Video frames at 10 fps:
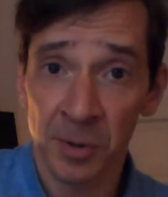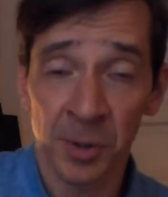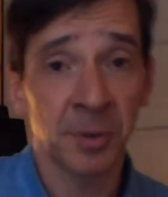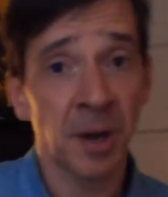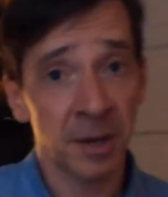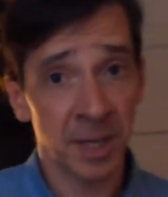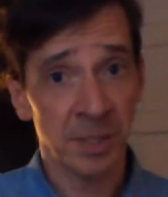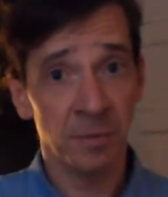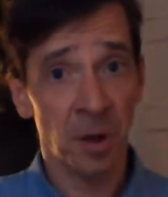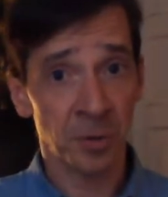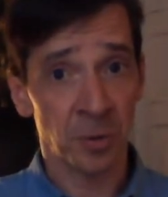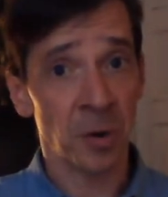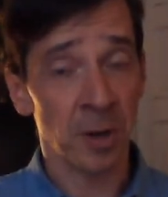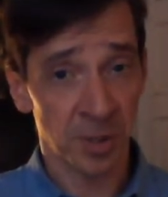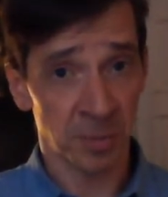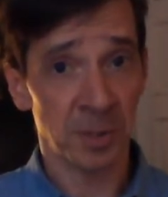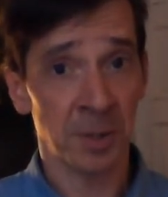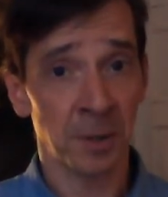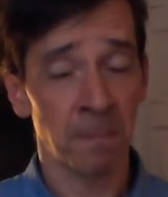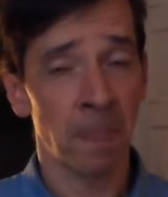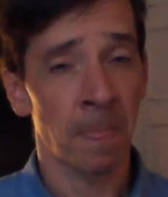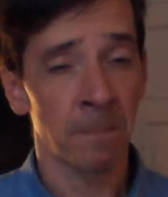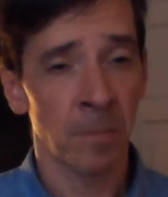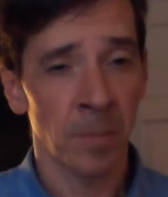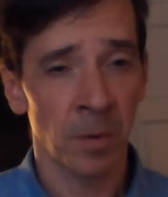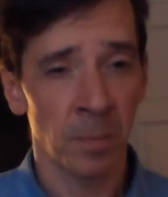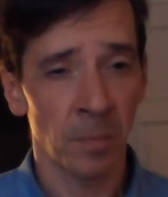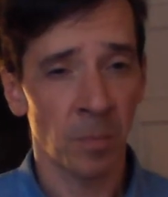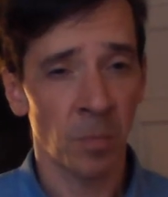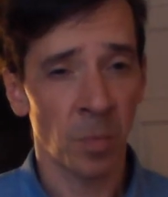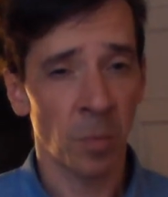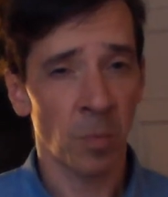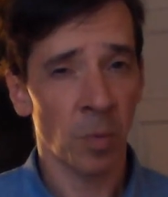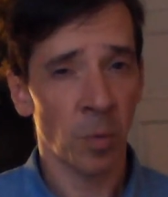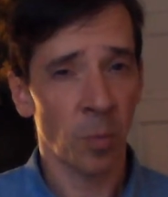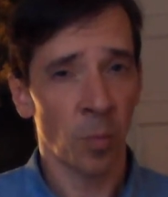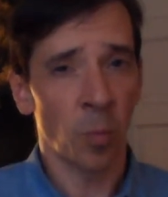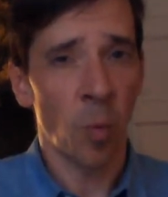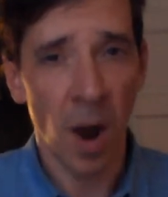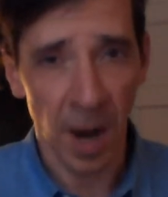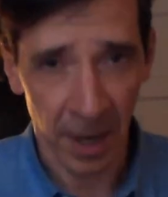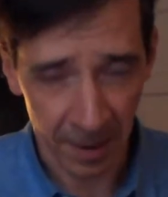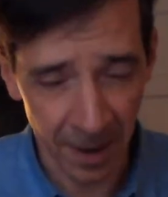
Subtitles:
So we've got a case of logical consequence here. Why?